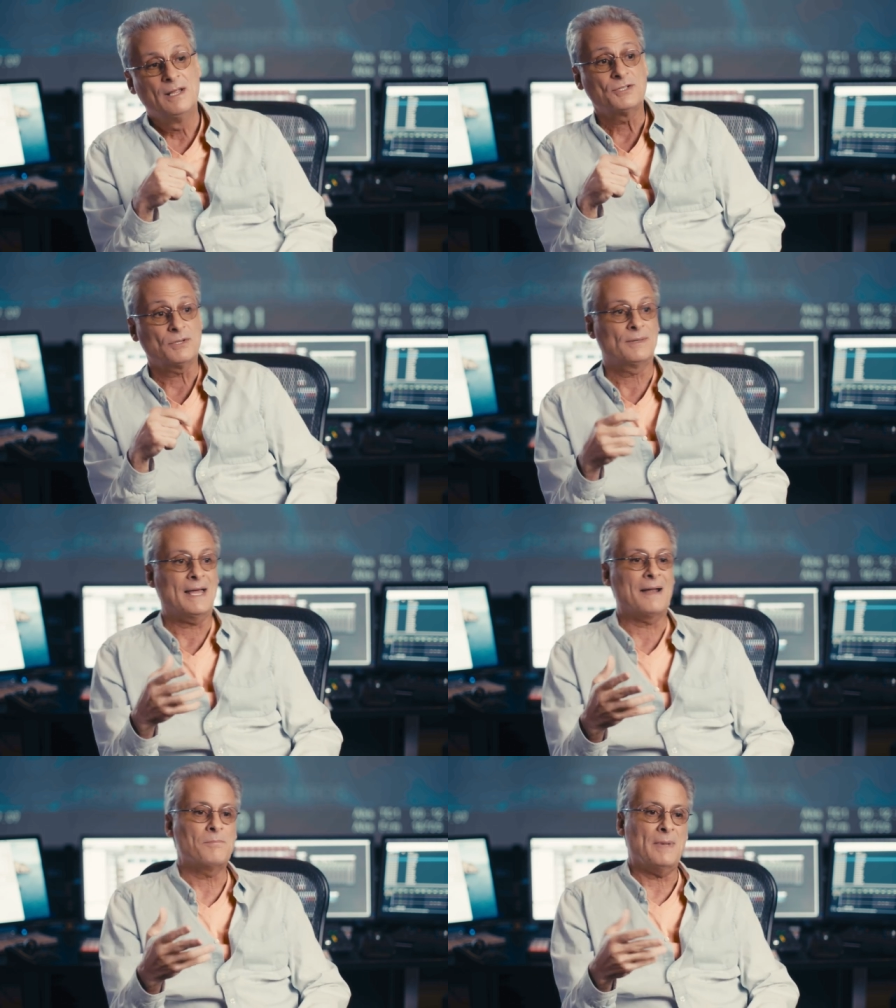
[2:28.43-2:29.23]
So
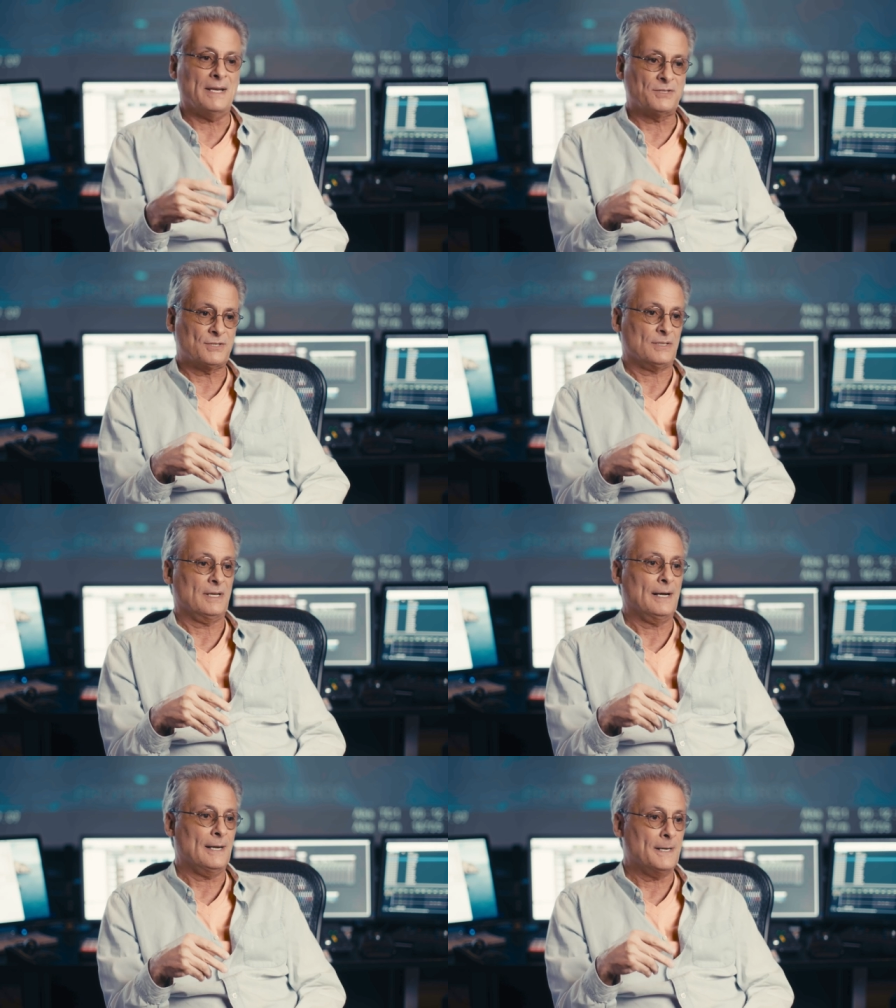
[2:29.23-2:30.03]
that meant
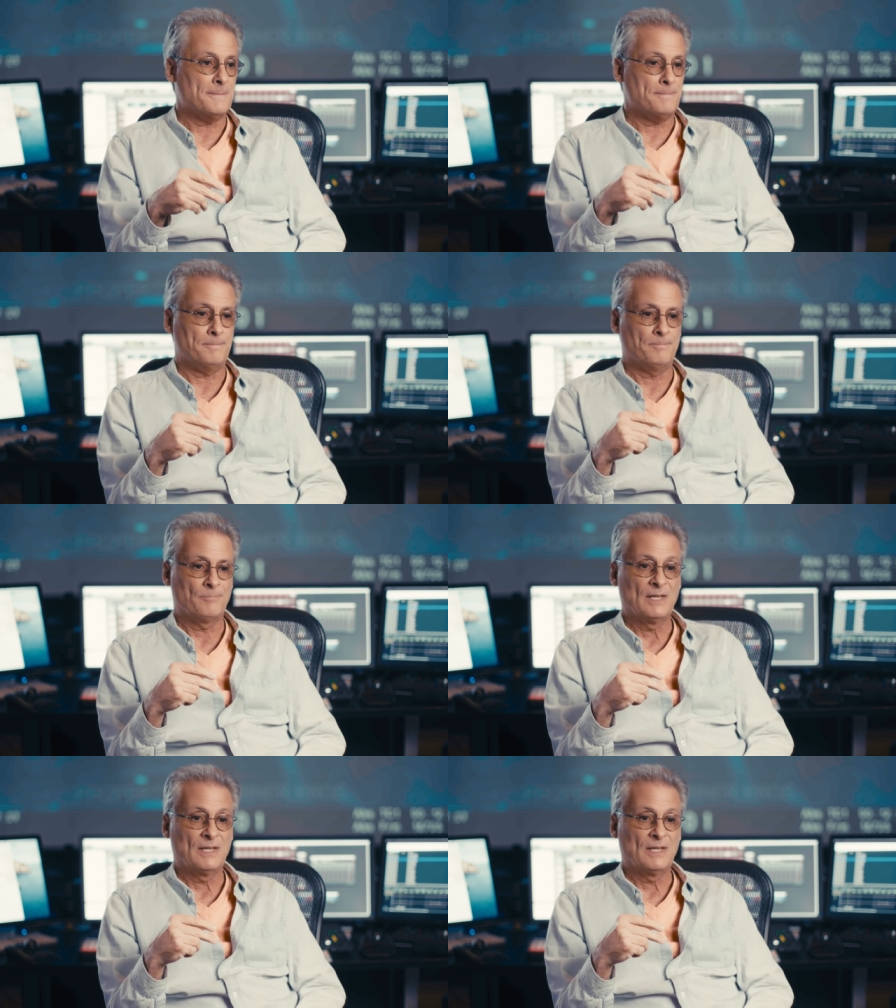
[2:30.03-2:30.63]
um,